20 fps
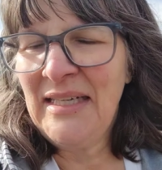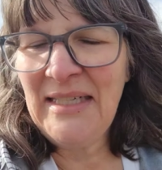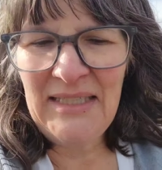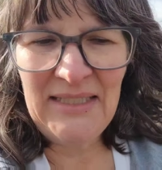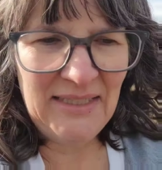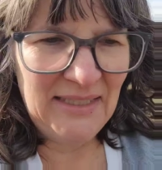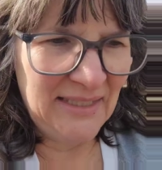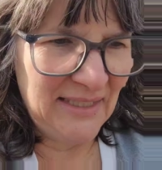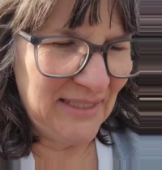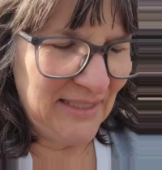
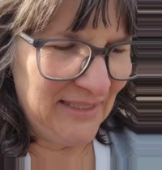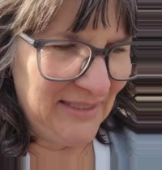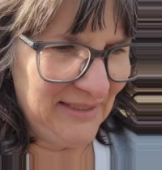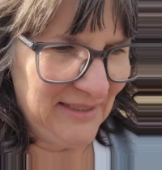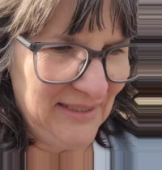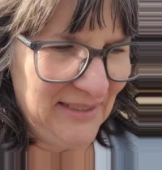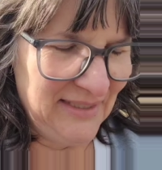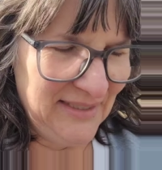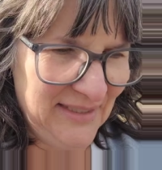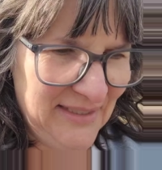and
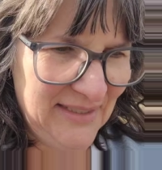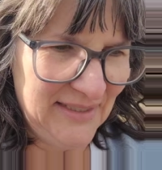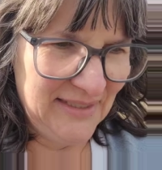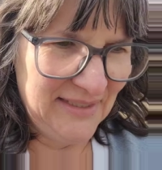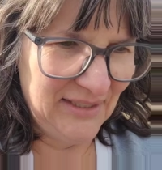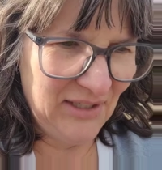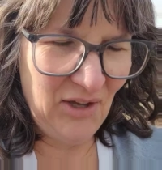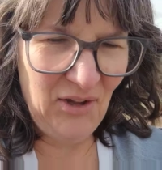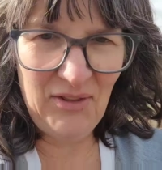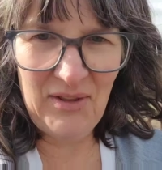then
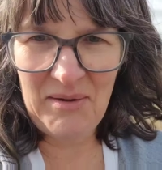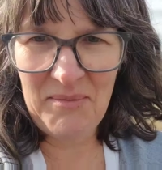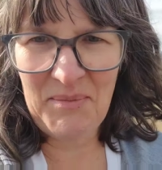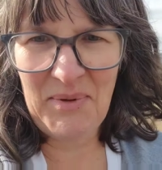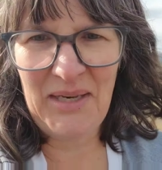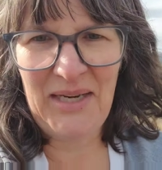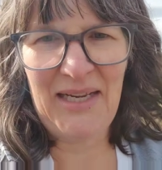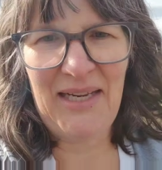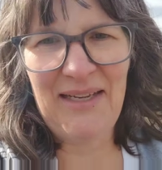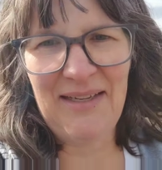all that
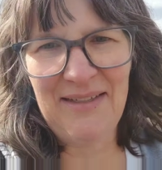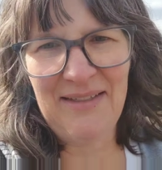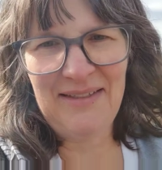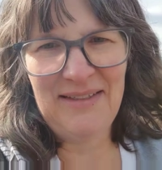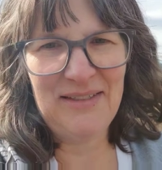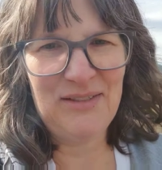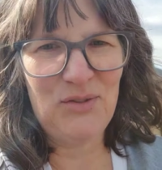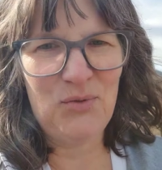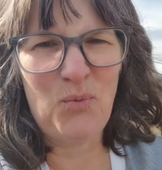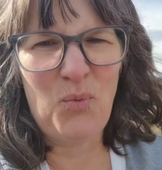money
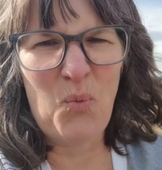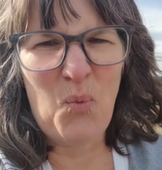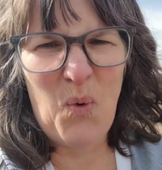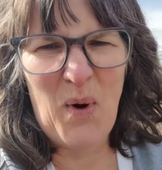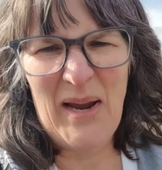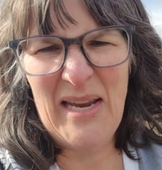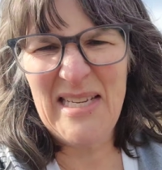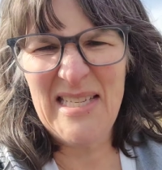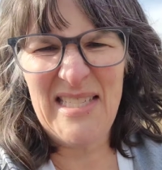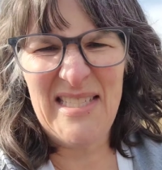is
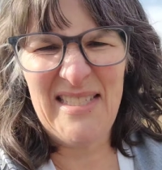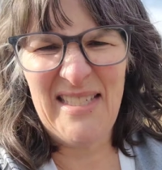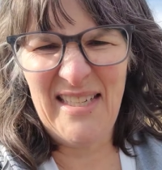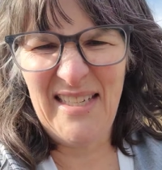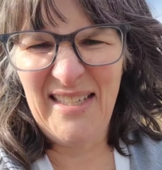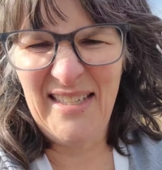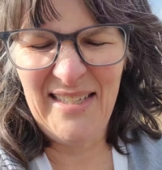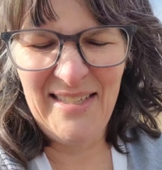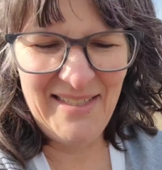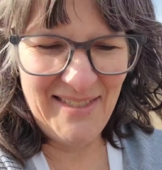
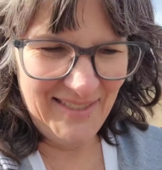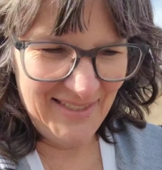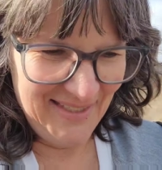wasted.